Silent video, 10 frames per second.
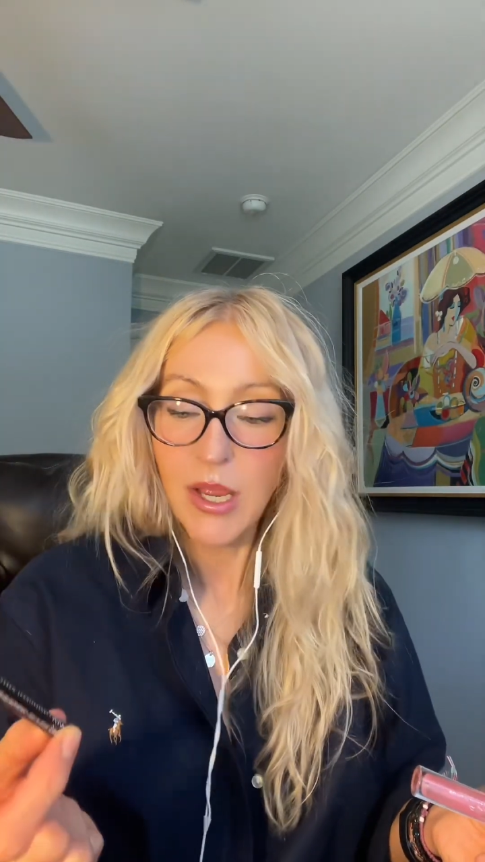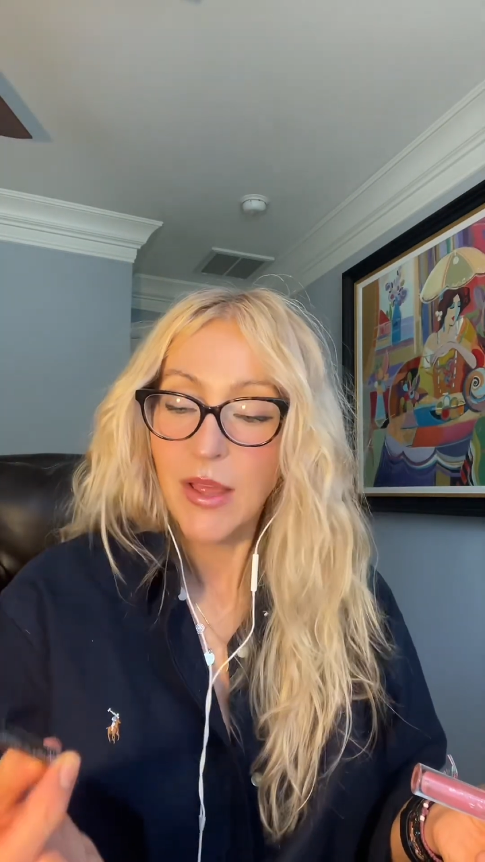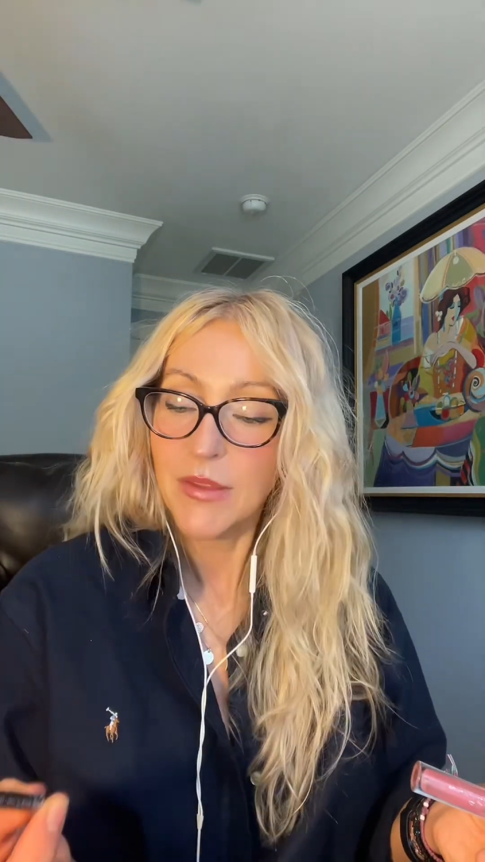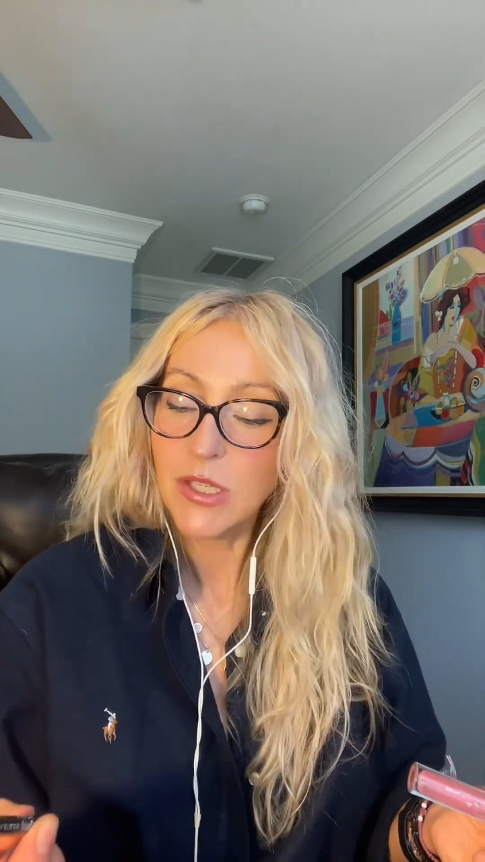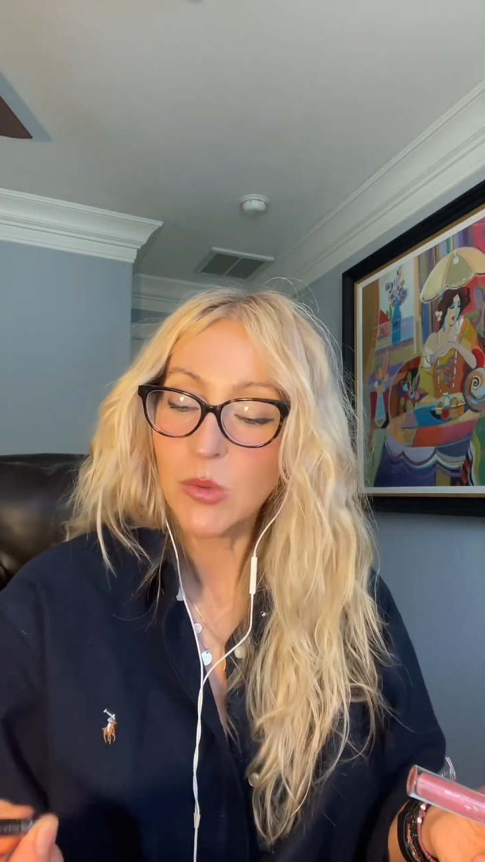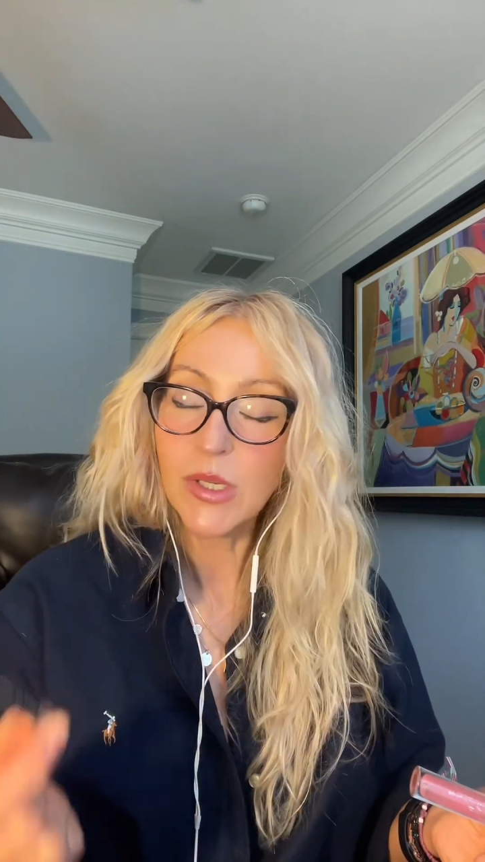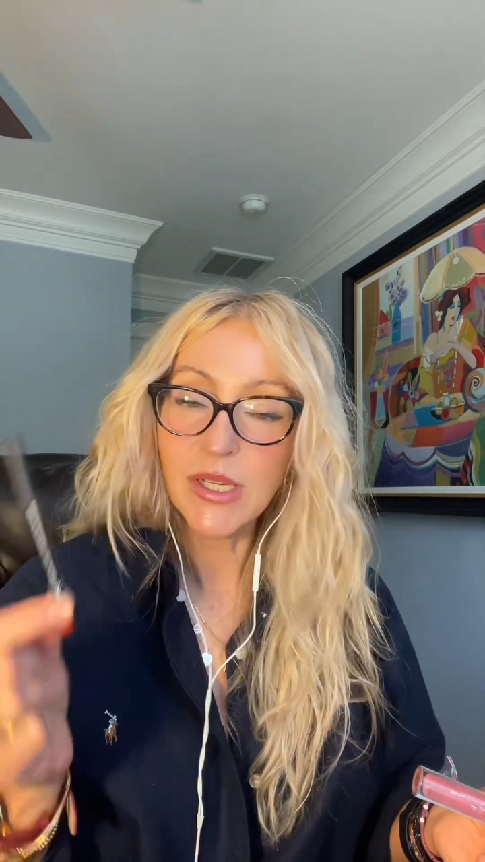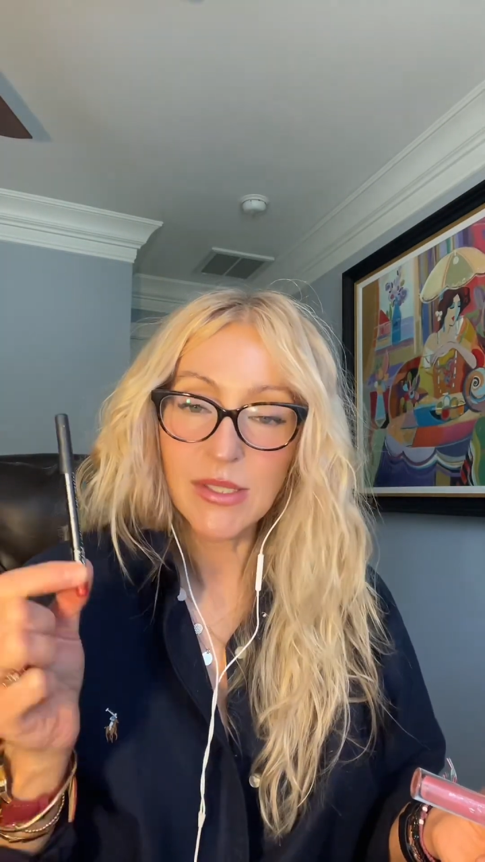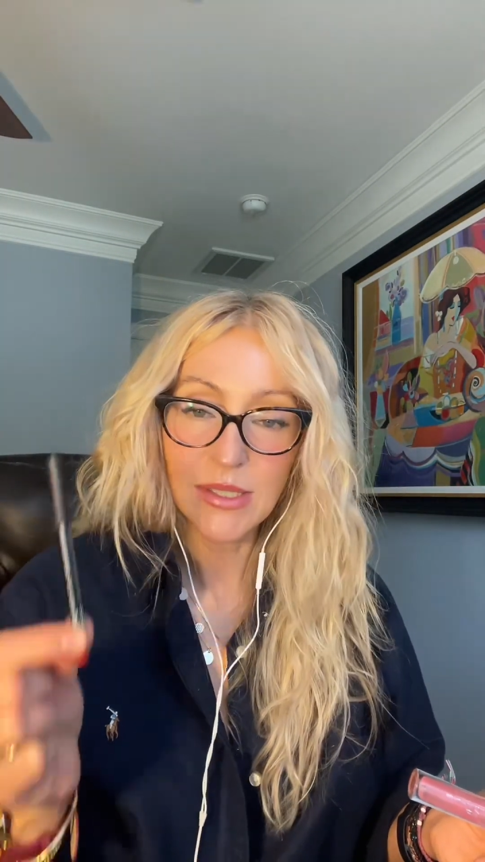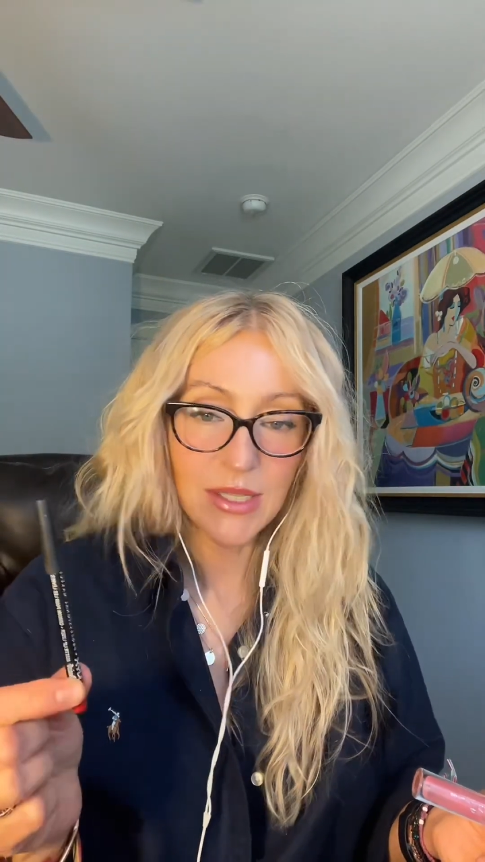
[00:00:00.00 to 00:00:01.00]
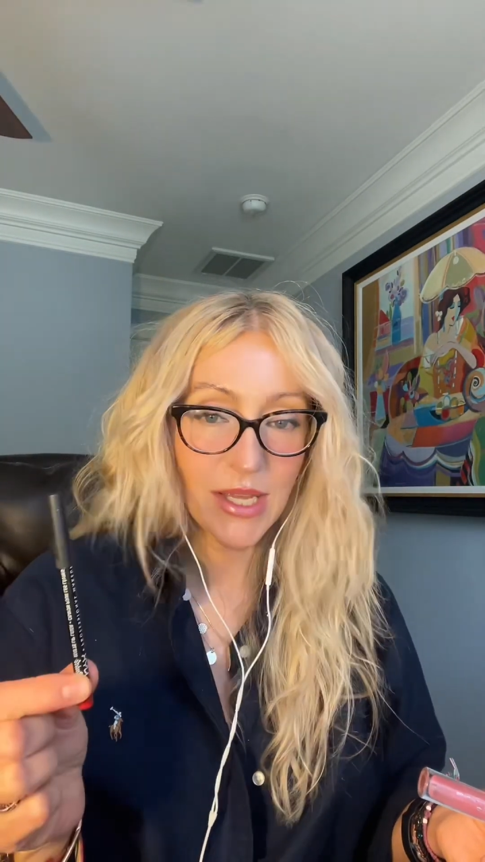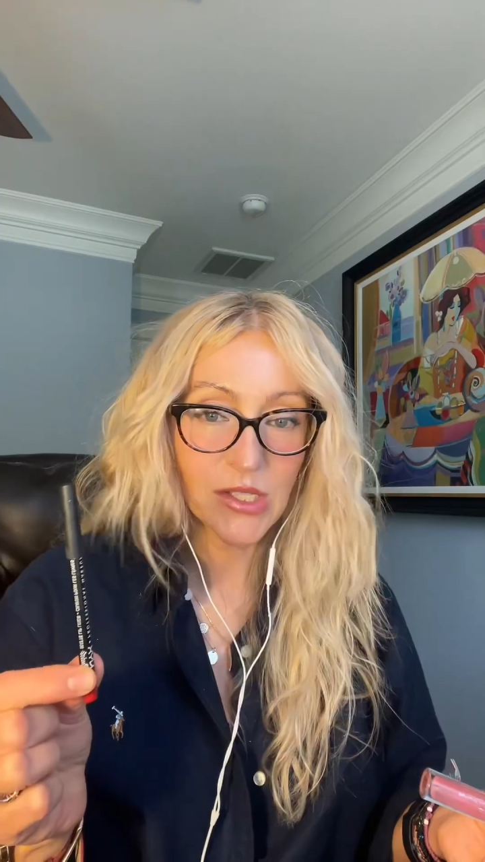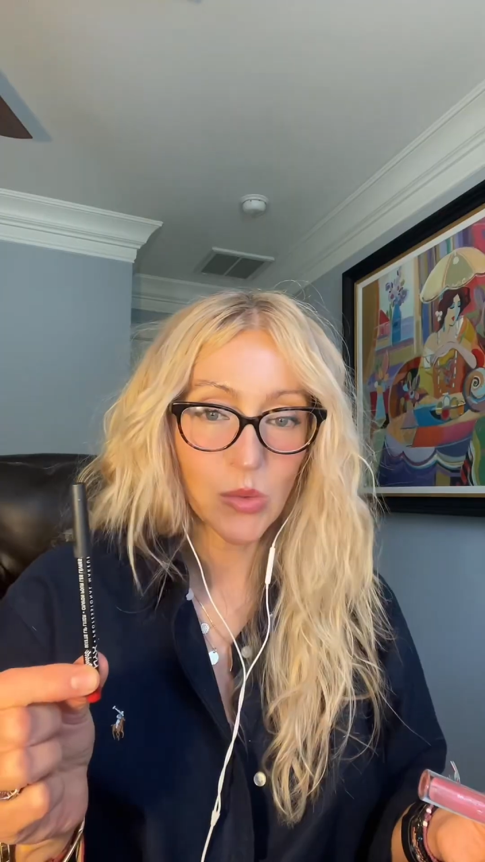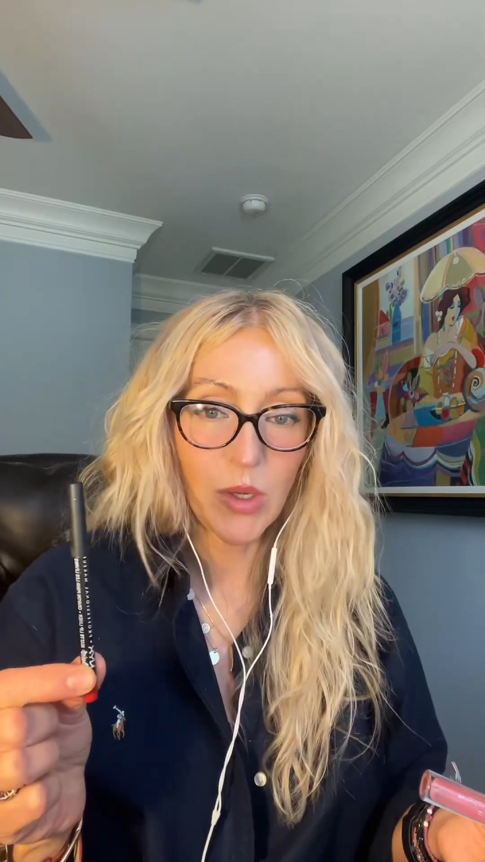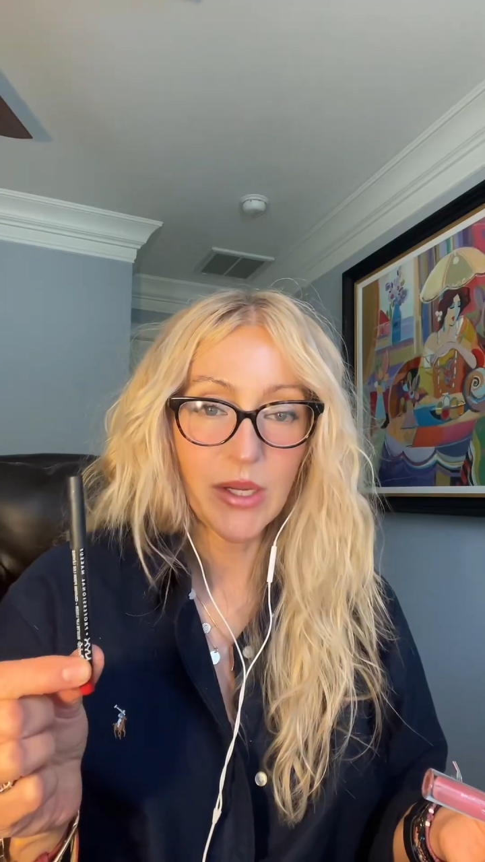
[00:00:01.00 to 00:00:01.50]
This one is a NYX
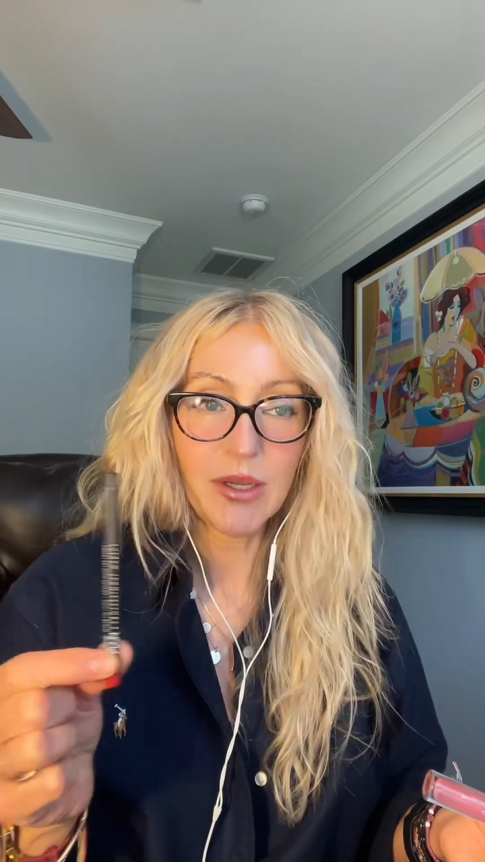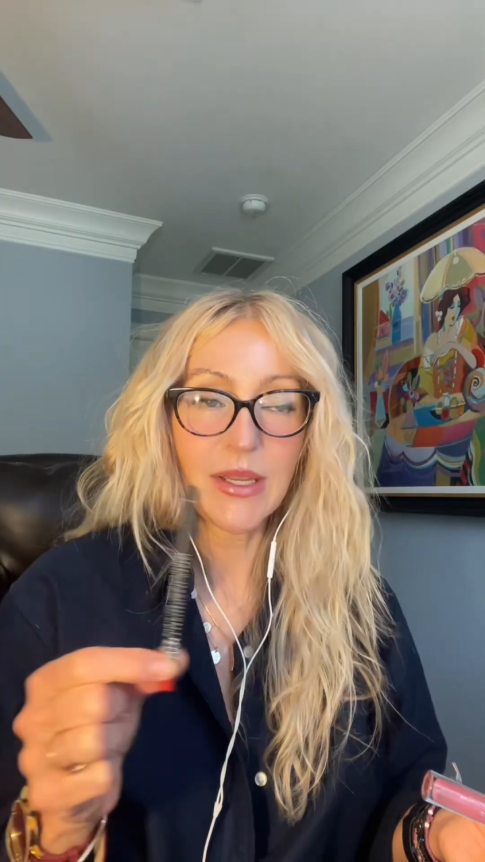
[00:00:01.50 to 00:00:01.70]
one.